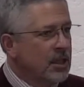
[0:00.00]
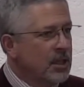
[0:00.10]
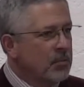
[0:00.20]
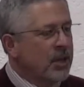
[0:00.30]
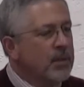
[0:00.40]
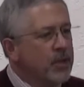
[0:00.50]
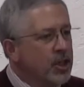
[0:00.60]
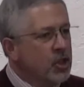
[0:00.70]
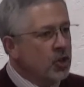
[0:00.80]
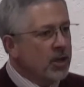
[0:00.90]
But I'm
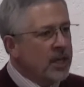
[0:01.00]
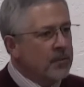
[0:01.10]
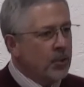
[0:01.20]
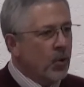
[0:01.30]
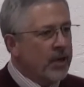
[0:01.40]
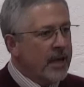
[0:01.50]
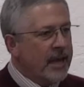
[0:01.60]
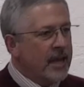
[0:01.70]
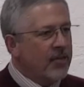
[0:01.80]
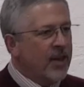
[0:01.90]
just trying to point
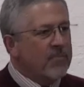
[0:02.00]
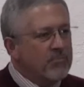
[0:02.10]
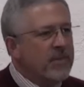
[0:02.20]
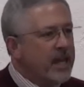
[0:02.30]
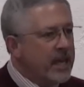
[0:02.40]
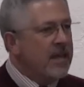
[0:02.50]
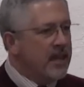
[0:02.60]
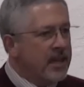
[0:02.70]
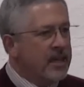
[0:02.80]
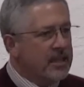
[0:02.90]
out that many
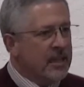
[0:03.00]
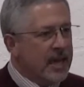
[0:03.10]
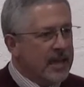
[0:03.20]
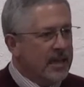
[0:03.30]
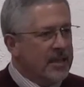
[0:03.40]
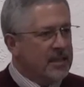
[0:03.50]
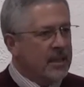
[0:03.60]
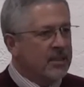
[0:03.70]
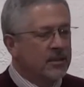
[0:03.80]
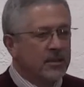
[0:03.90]
things like this
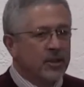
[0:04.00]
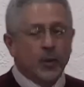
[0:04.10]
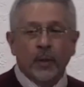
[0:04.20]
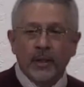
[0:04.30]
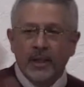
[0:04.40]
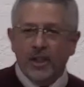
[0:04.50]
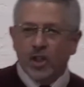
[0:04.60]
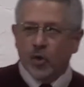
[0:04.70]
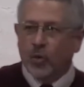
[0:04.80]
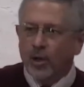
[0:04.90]
in the
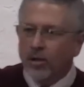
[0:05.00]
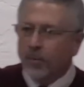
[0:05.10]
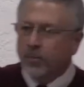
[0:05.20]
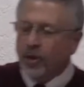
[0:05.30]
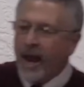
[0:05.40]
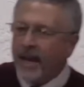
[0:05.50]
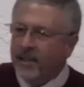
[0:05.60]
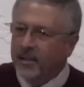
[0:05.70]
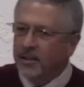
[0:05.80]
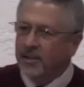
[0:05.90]
religious world are
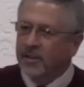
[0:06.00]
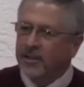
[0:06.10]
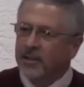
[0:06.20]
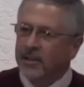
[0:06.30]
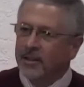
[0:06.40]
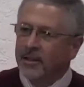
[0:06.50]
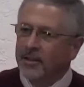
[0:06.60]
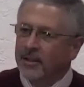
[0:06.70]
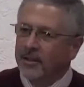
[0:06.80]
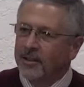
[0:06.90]
practiced
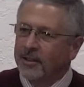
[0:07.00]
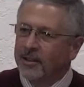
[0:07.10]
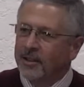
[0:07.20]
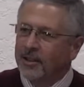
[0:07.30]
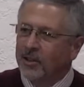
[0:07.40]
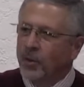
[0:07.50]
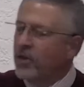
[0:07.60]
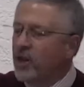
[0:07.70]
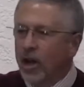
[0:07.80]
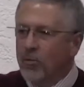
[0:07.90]
with
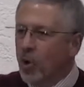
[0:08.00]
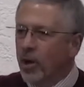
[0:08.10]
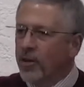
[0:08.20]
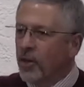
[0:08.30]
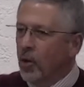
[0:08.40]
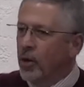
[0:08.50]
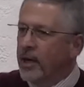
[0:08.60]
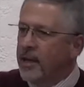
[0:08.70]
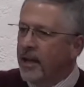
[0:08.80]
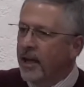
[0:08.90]
no more
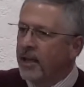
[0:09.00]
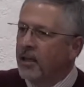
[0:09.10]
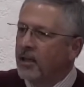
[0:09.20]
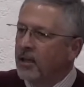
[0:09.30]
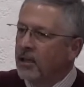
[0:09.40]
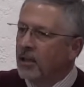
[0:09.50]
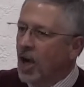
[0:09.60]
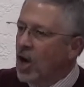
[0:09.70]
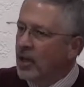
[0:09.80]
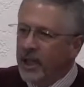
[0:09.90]
authority than
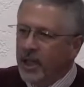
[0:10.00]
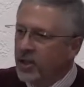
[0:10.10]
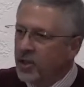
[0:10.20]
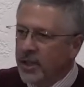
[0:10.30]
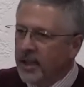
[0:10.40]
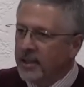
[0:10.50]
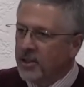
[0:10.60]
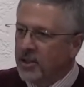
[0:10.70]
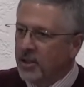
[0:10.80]
our leaders tell us to.